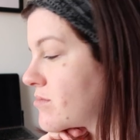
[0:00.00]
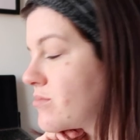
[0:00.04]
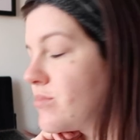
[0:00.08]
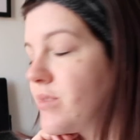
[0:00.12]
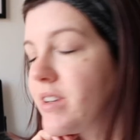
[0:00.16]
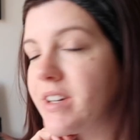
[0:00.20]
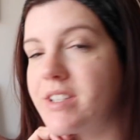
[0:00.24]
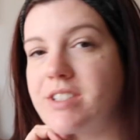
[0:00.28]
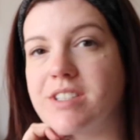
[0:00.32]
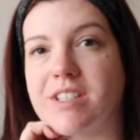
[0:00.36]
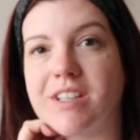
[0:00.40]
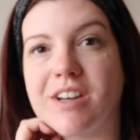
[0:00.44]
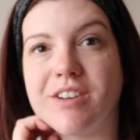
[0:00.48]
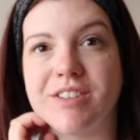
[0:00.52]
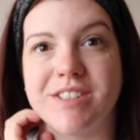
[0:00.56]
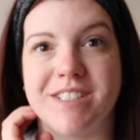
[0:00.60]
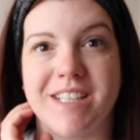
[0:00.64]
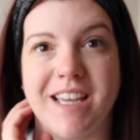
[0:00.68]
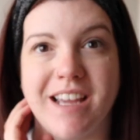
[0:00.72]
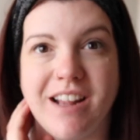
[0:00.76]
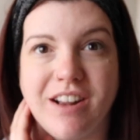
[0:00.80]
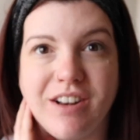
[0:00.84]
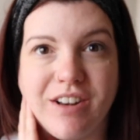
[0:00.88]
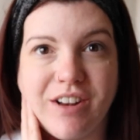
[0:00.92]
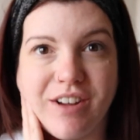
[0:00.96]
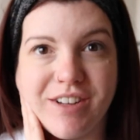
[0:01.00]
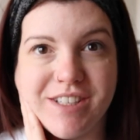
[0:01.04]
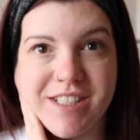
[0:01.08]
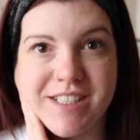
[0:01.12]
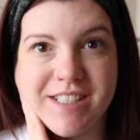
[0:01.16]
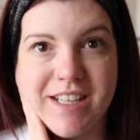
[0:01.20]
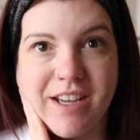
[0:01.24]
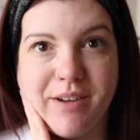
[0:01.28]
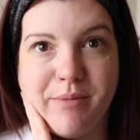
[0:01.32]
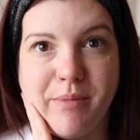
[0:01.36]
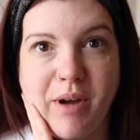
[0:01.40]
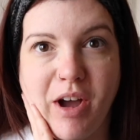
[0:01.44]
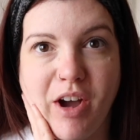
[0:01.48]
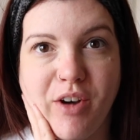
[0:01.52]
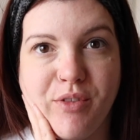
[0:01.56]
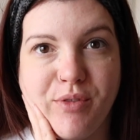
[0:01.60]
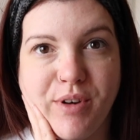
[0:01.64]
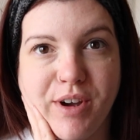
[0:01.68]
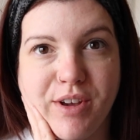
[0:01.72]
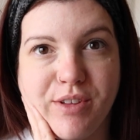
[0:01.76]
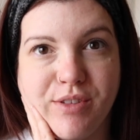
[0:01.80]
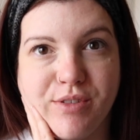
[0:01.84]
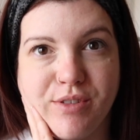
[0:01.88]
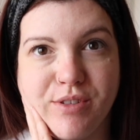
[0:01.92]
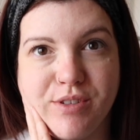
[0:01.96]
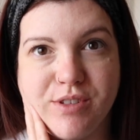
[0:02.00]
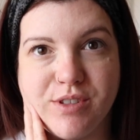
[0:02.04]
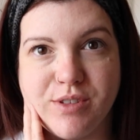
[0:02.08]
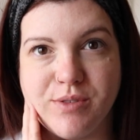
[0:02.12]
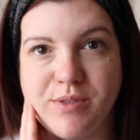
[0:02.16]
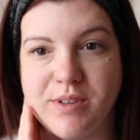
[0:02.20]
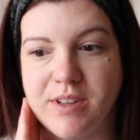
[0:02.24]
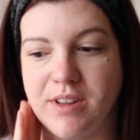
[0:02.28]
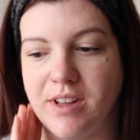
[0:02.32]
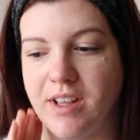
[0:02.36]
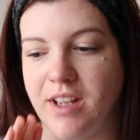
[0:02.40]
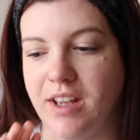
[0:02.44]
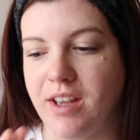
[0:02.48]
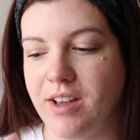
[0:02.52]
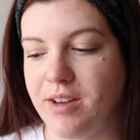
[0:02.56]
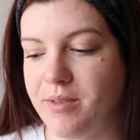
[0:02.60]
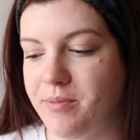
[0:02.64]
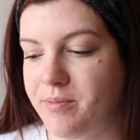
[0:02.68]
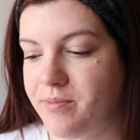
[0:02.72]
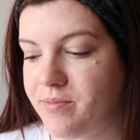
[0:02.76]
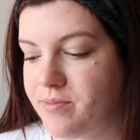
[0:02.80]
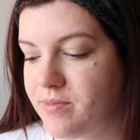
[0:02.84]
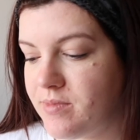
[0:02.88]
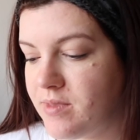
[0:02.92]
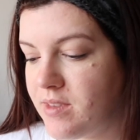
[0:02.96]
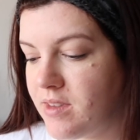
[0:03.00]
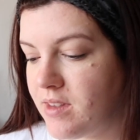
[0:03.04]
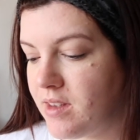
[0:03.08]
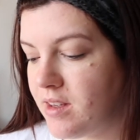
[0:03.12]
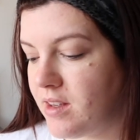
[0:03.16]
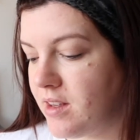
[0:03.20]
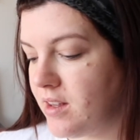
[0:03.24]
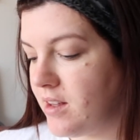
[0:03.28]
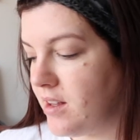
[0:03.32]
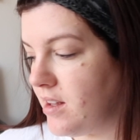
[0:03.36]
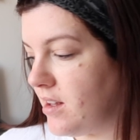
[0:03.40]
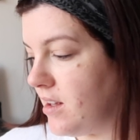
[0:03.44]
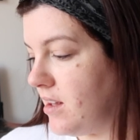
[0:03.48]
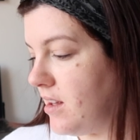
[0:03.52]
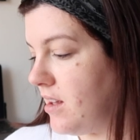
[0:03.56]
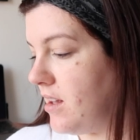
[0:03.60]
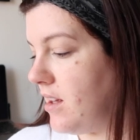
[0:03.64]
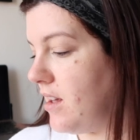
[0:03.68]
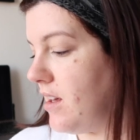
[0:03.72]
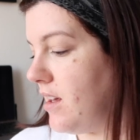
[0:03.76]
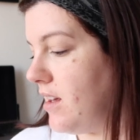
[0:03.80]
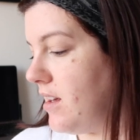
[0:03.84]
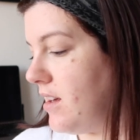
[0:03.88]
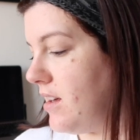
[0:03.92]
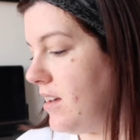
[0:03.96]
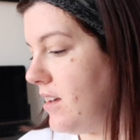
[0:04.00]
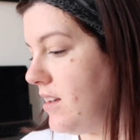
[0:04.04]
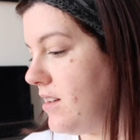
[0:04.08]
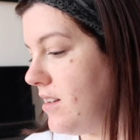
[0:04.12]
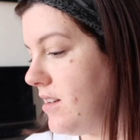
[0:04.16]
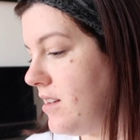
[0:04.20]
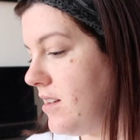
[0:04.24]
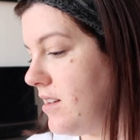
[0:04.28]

actually I'd say I'd like to say I'm halfway through doing the